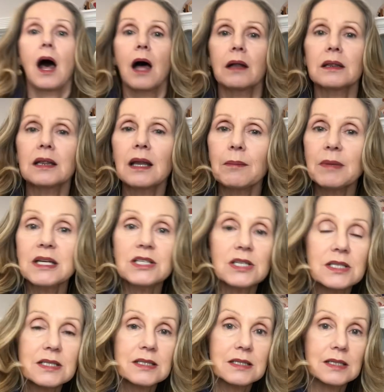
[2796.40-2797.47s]
Uh, let me
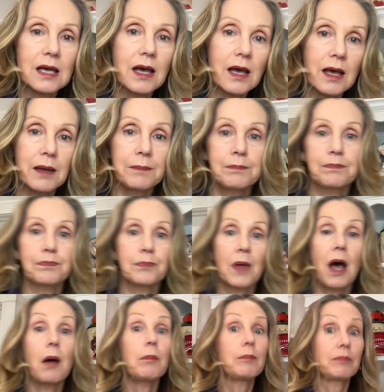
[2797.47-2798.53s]
just, um,
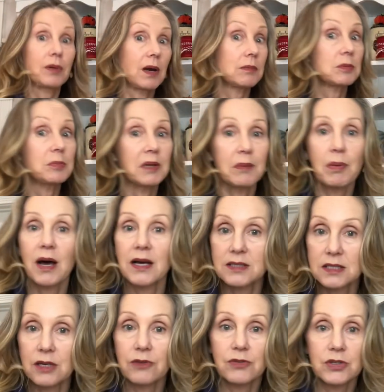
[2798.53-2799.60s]
I'll probably
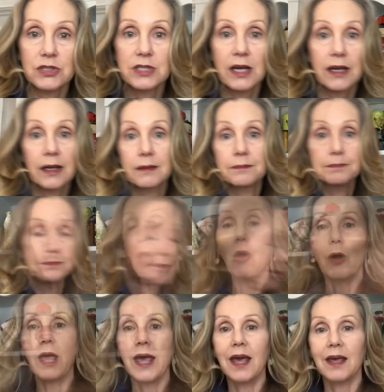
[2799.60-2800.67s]
pause here for a second.
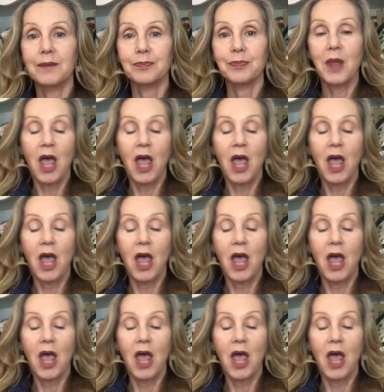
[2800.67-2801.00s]
Okay.